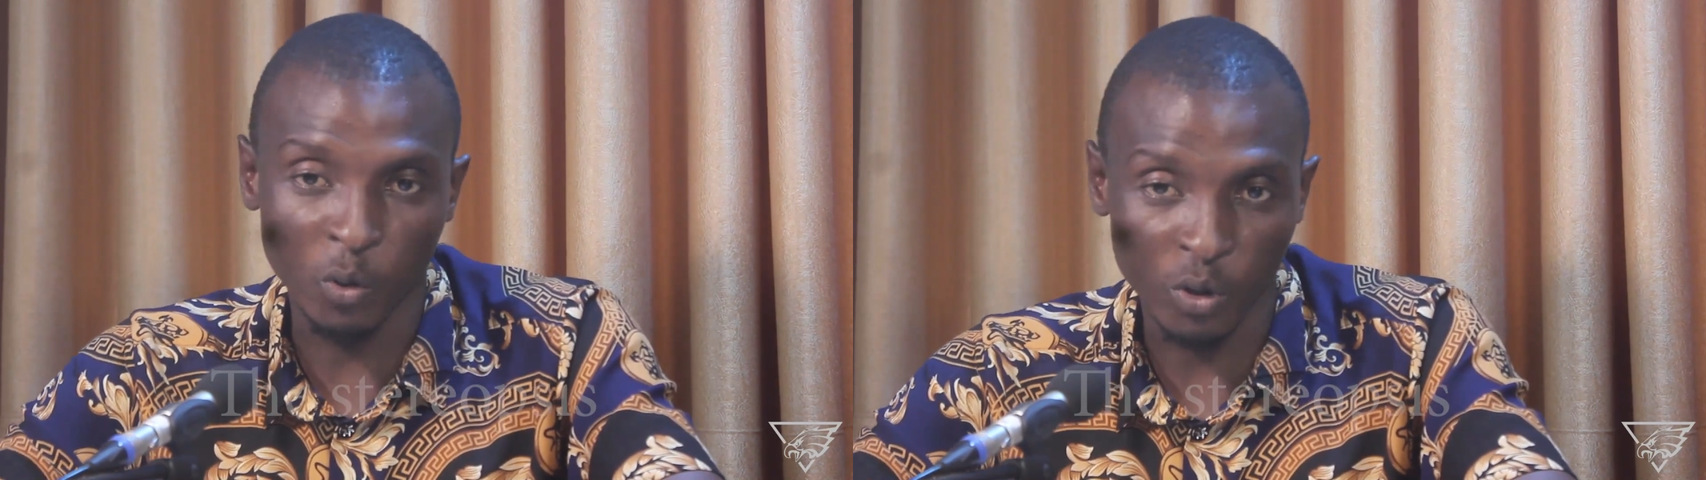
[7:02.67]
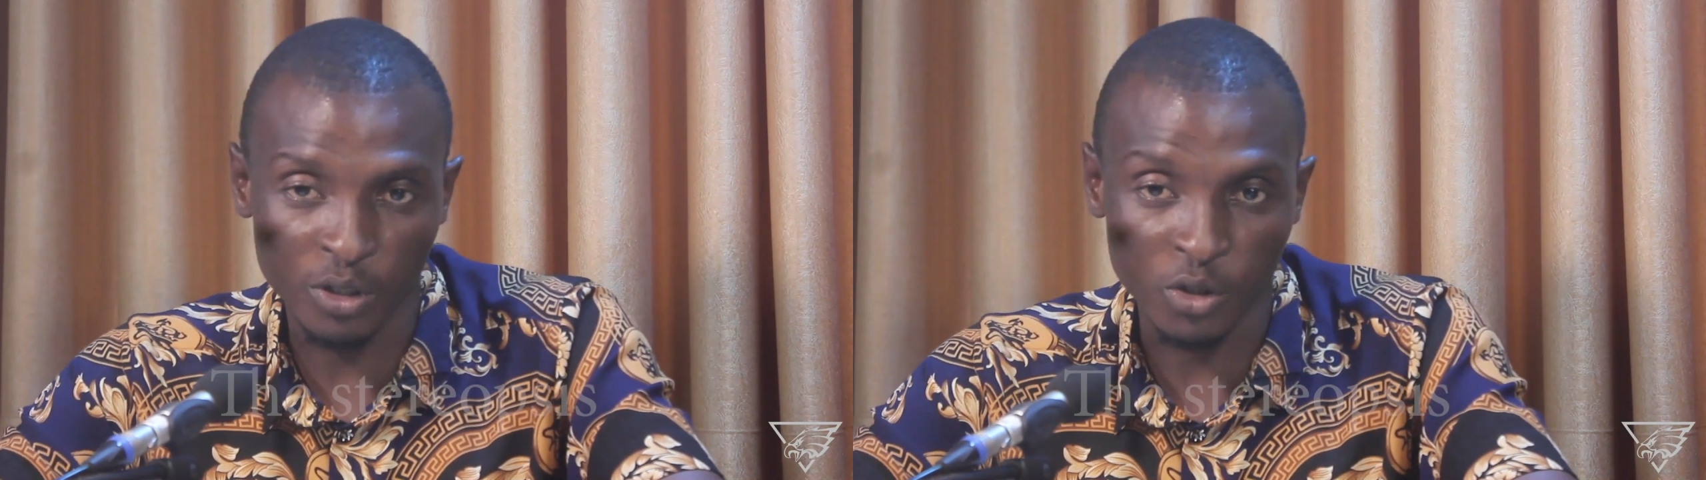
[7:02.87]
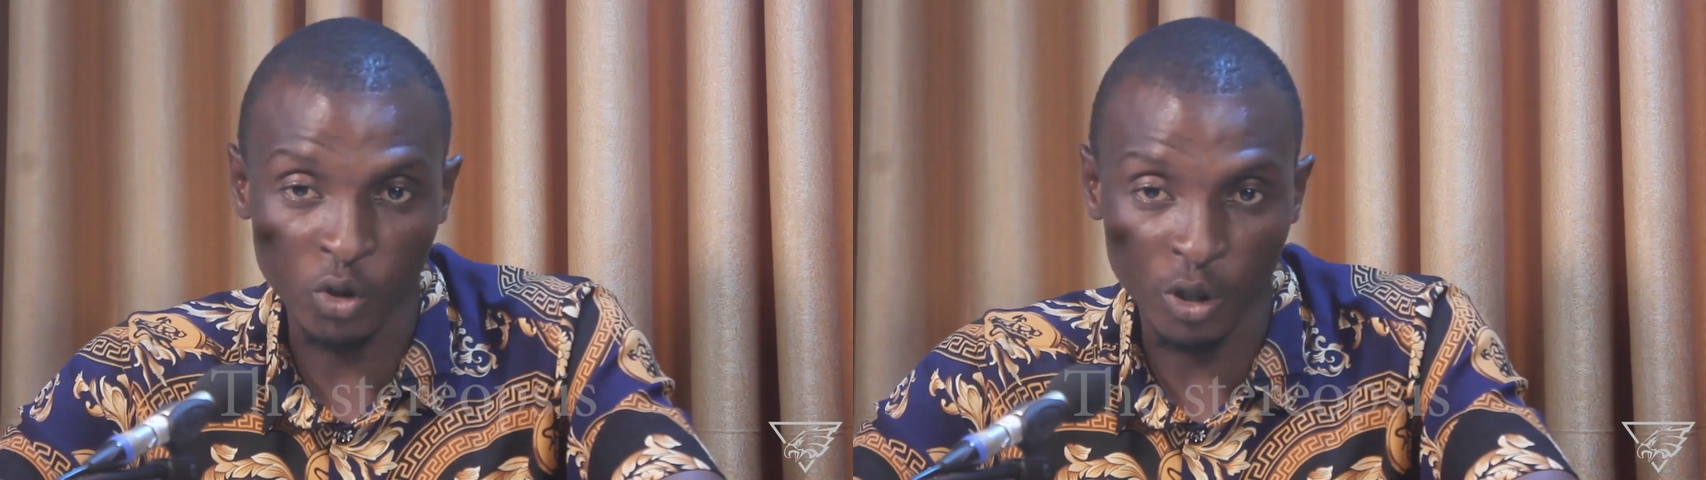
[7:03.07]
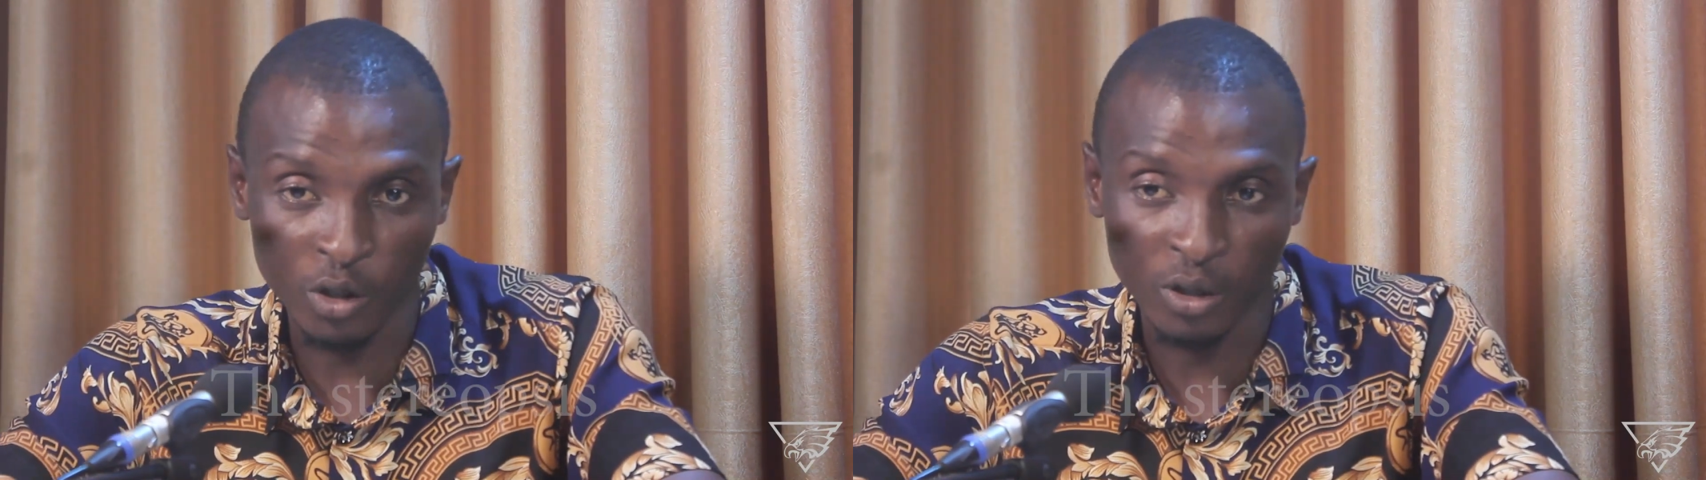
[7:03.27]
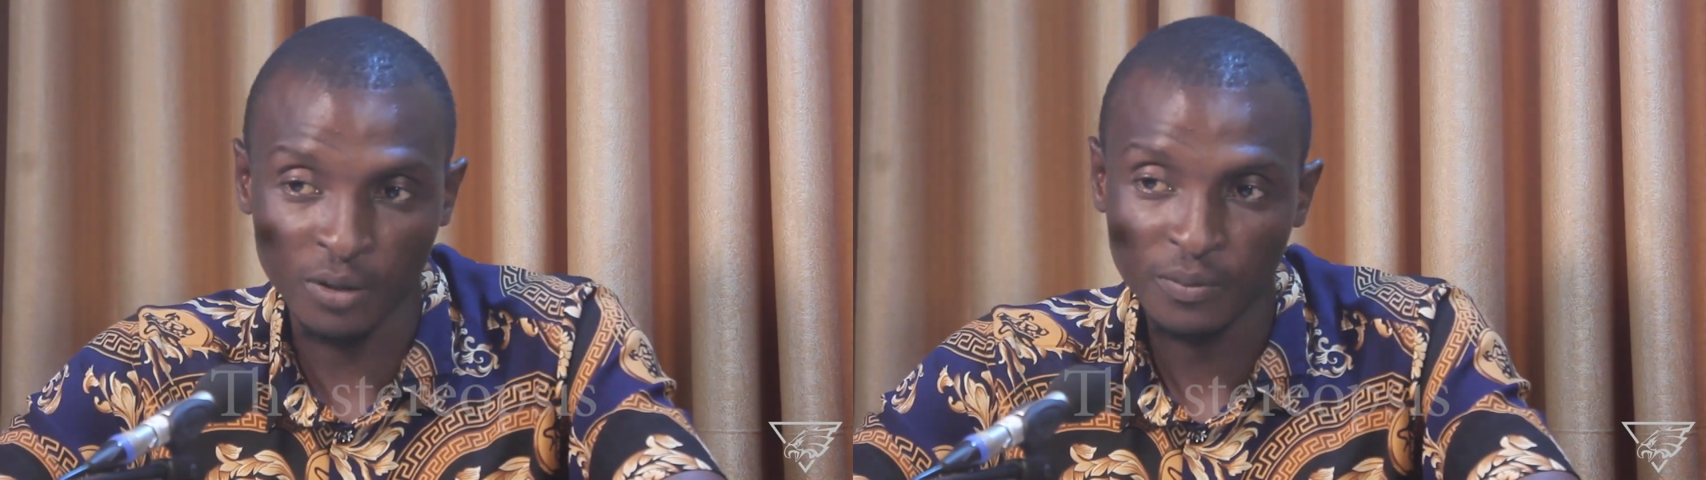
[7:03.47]
on what is going
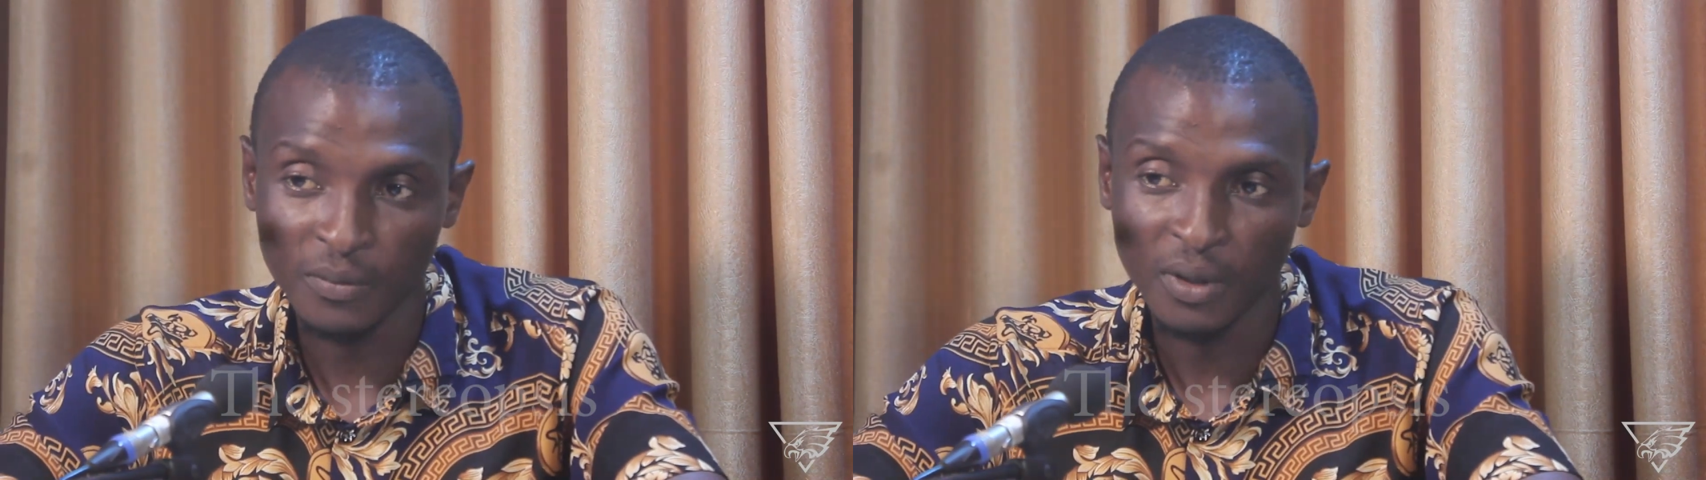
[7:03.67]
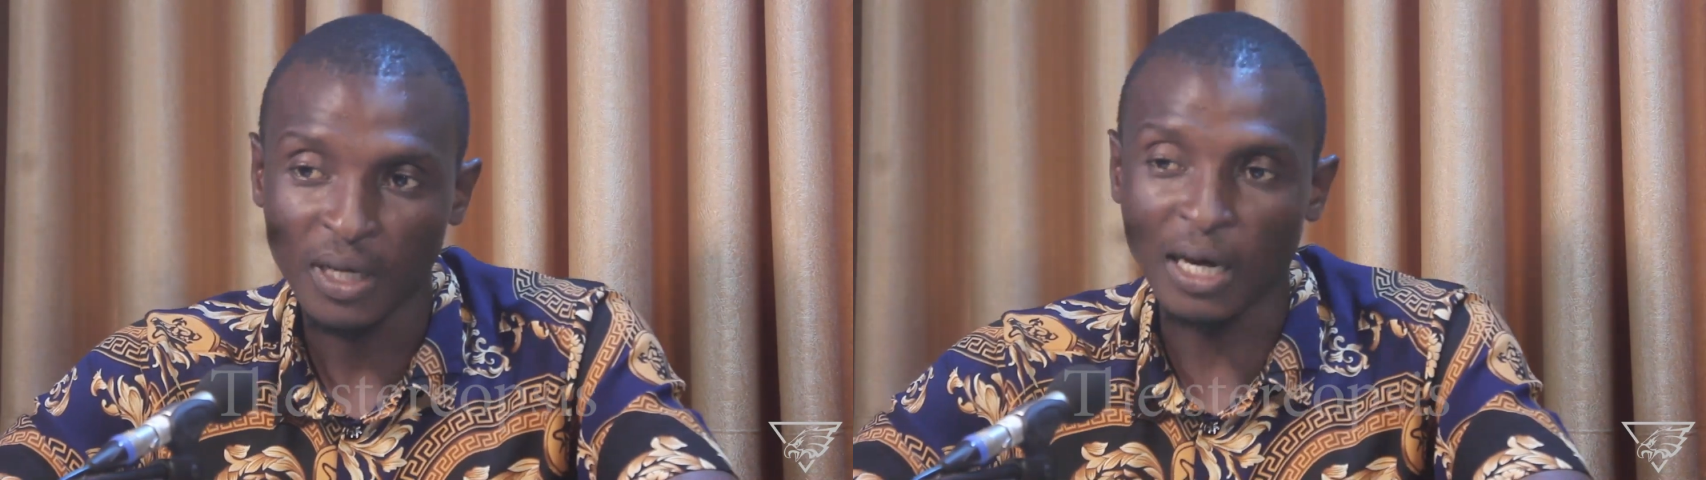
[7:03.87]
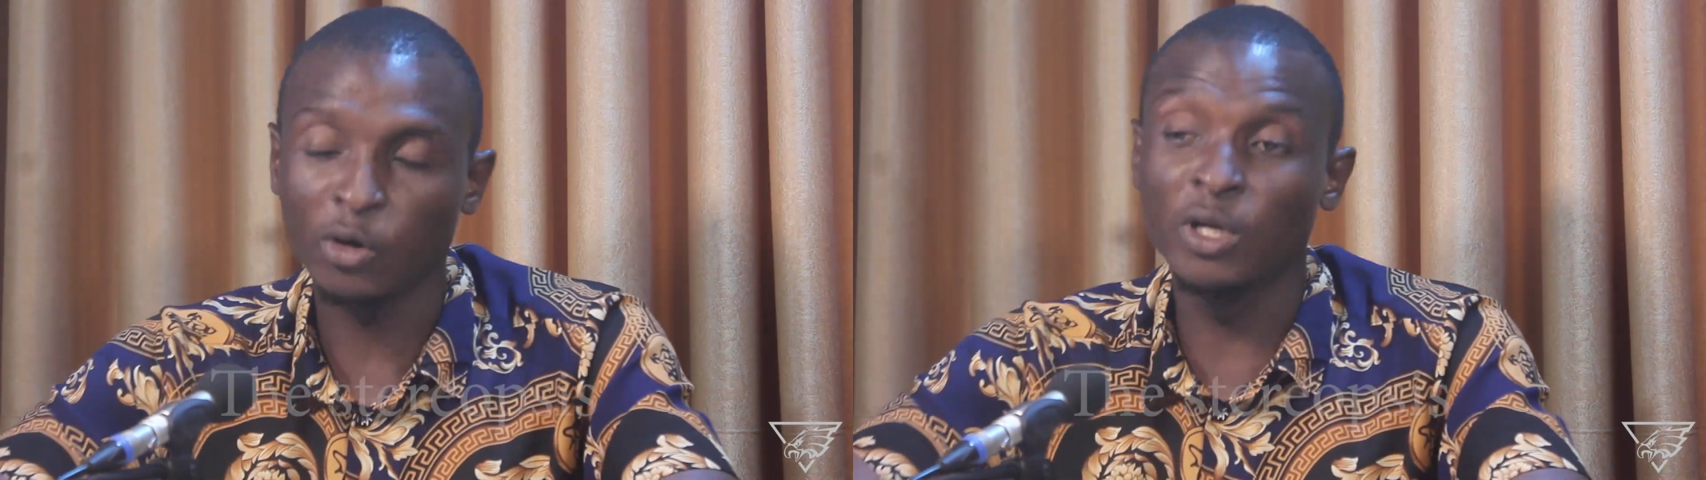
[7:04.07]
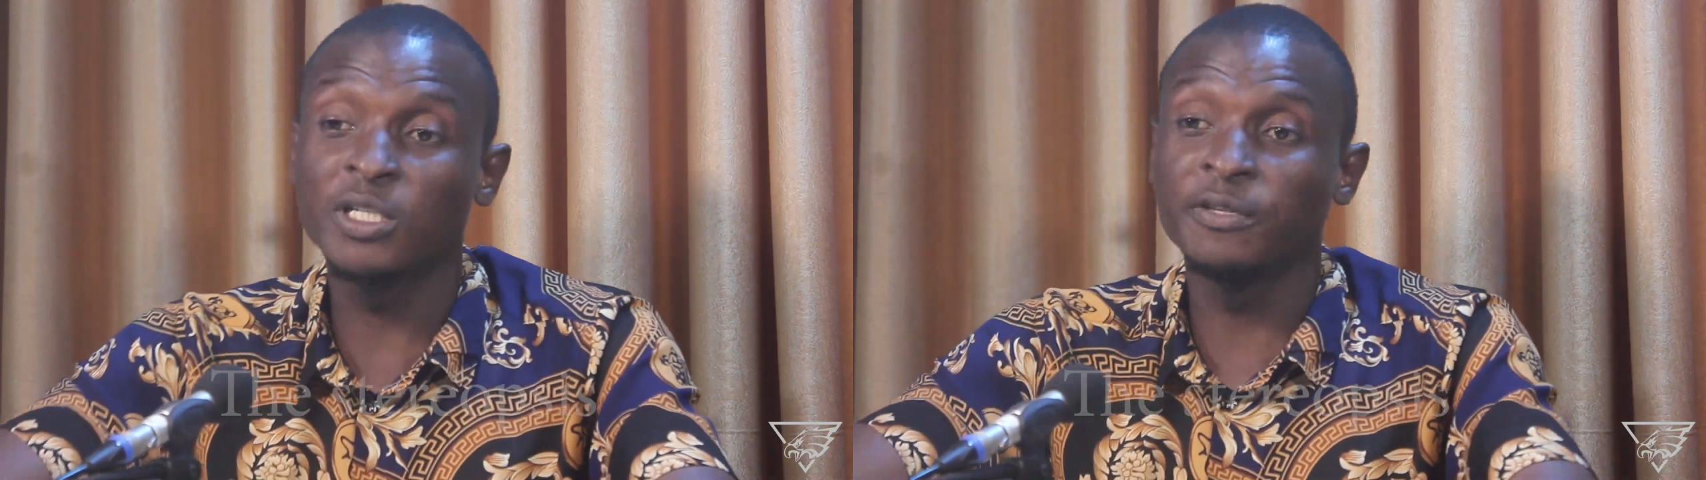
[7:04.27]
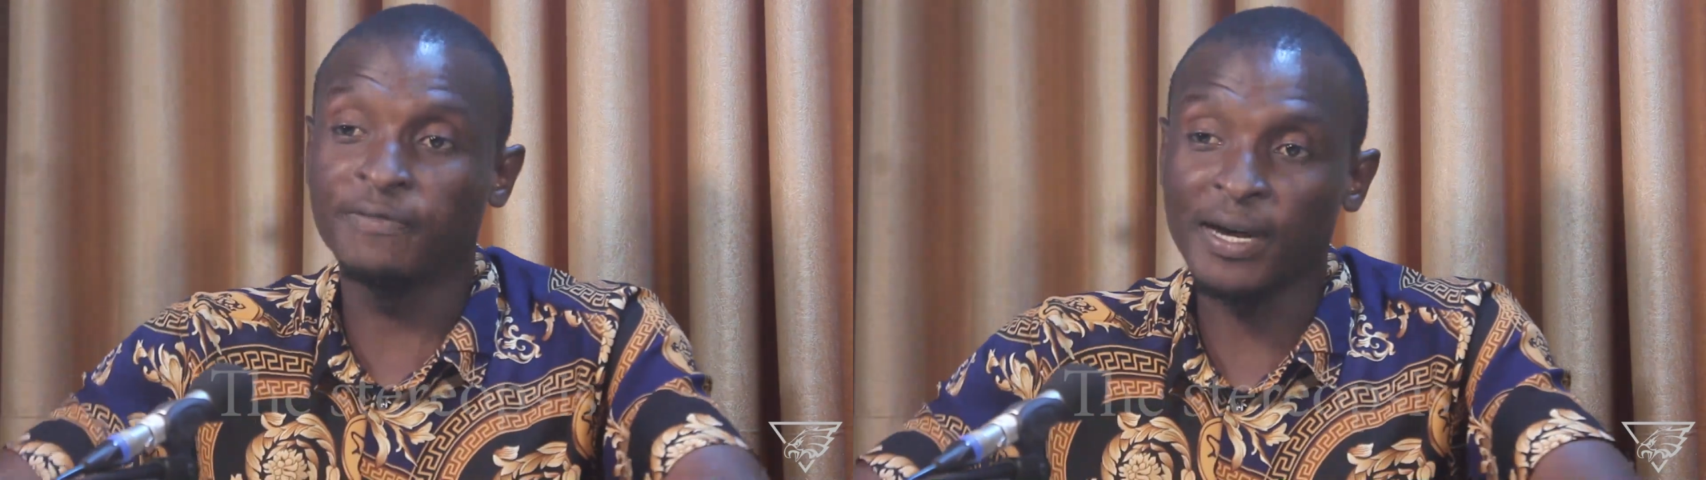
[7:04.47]
on,
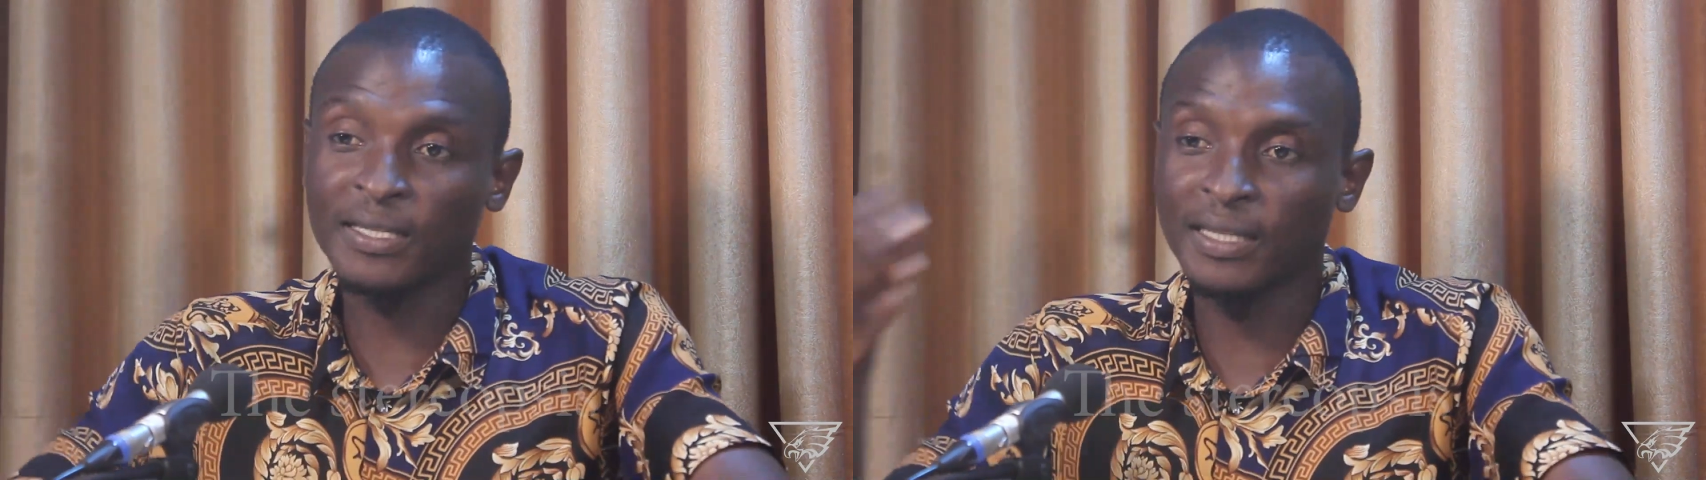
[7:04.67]
acknowledging the fact